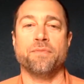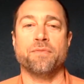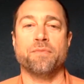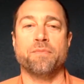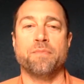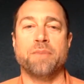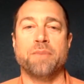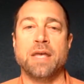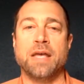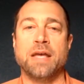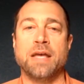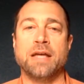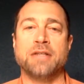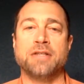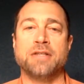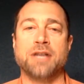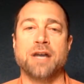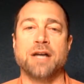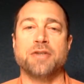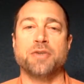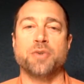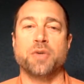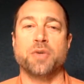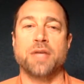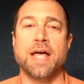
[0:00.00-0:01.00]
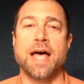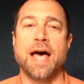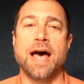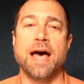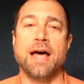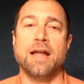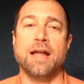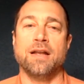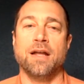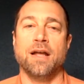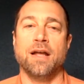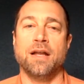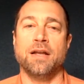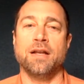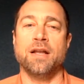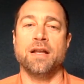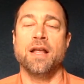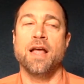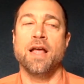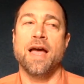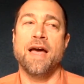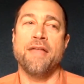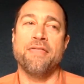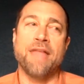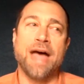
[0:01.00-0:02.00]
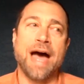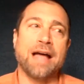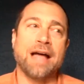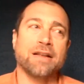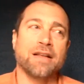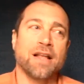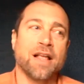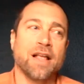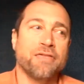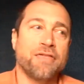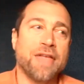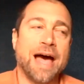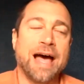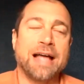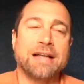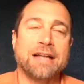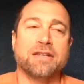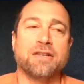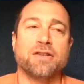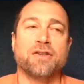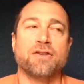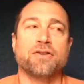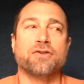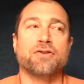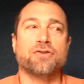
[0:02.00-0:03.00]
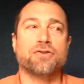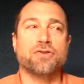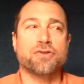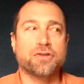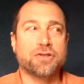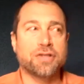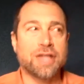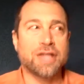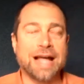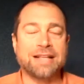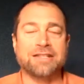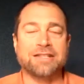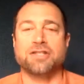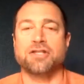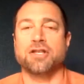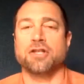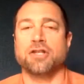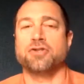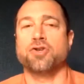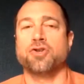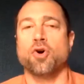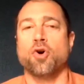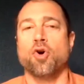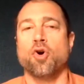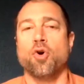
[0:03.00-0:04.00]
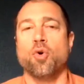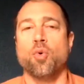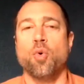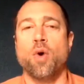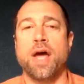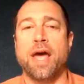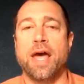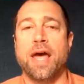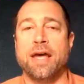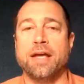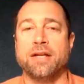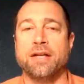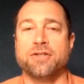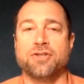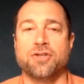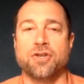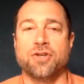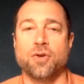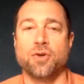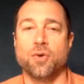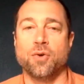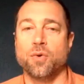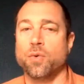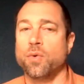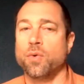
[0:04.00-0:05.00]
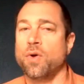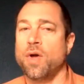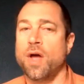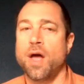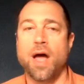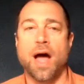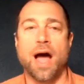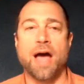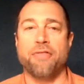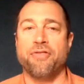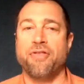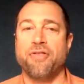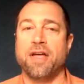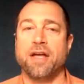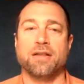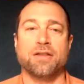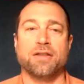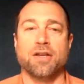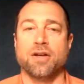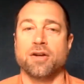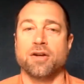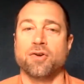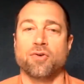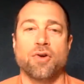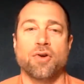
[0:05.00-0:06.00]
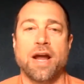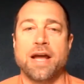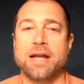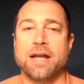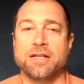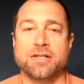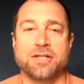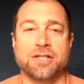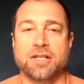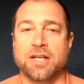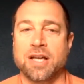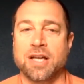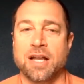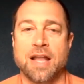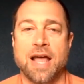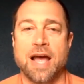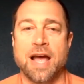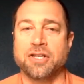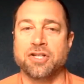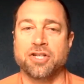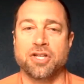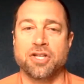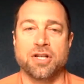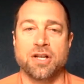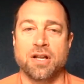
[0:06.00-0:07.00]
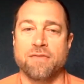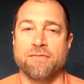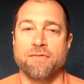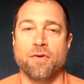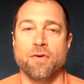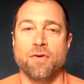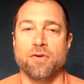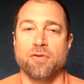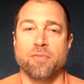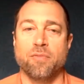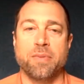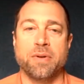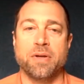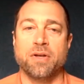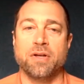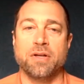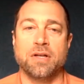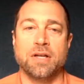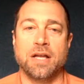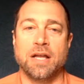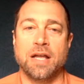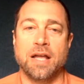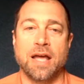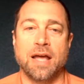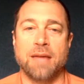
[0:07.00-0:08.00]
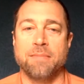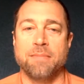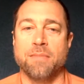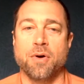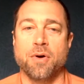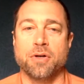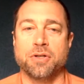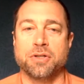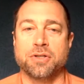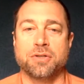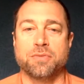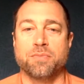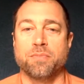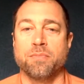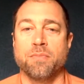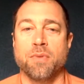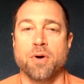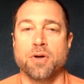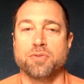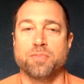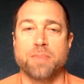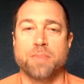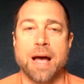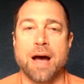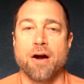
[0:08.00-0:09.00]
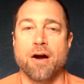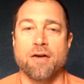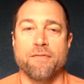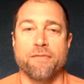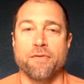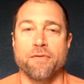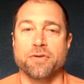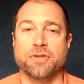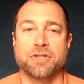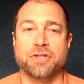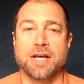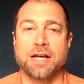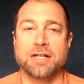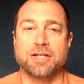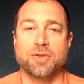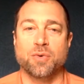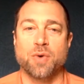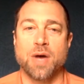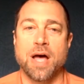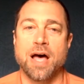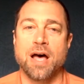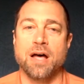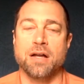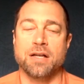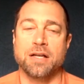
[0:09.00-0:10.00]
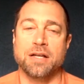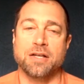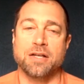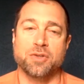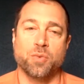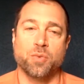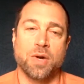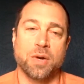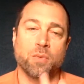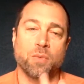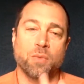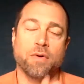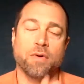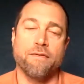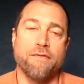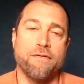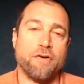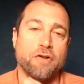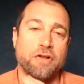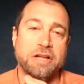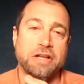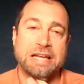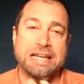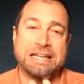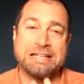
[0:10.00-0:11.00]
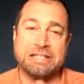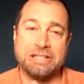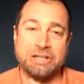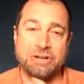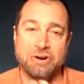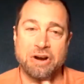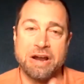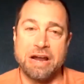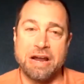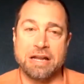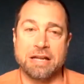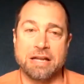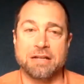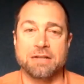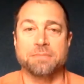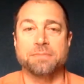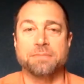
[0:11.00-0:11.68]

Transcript: being in touch with that and that's the doorway to, I think, the greatest connection and vulnerability and most powerful sexuality is when we're fully integrated.